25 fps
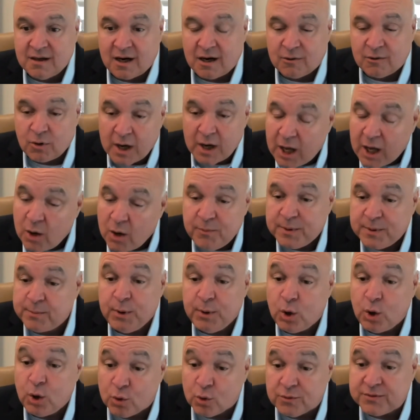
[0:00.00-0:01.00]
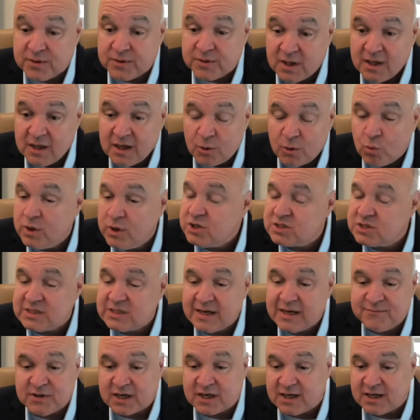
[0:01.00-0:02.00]
are helping both. We
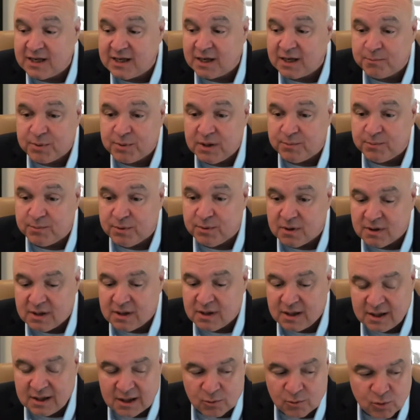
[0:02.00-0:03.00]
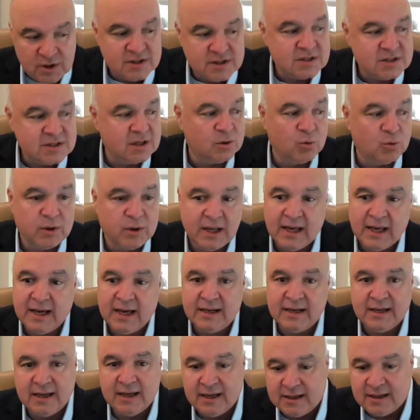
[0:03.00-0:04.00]
just have to connect people. Uh, recently, we
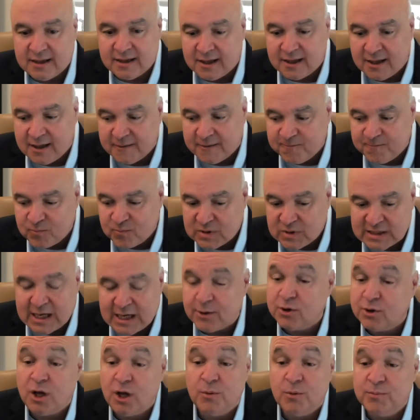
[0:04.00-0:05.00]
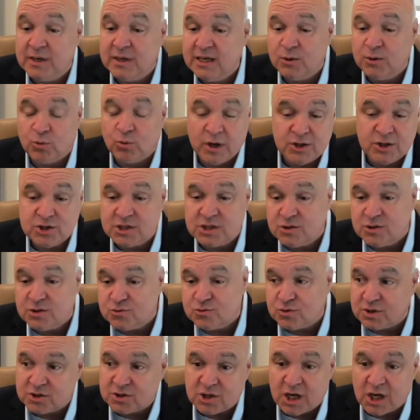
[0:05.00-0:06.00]
had a uh, town hall meeting where
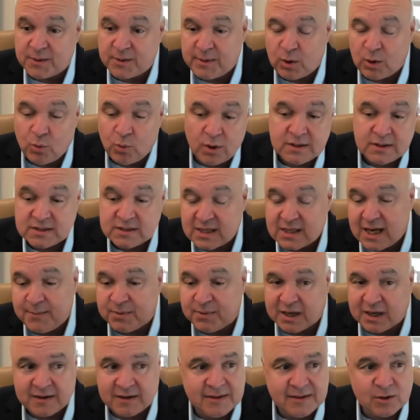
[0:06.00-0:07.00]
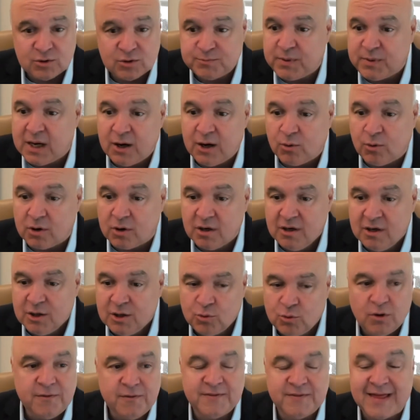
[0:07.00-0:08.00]
engineers were going to talk about one topic. I think it was power.
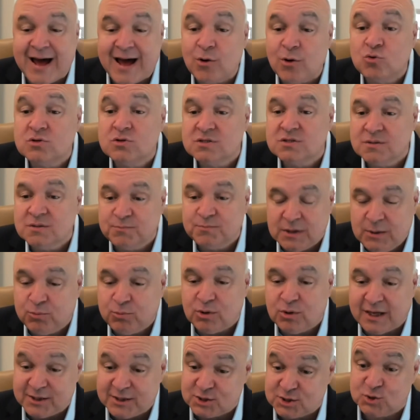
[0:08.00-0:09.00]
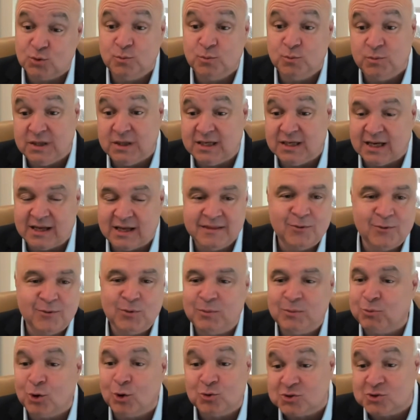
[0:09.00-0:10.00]
There were a thousand people on a Zoom meeting. I think
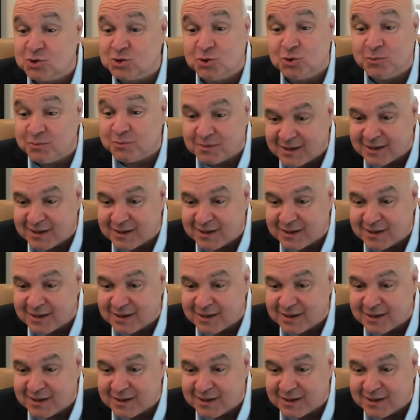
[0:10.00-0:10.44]
we broke Zoom.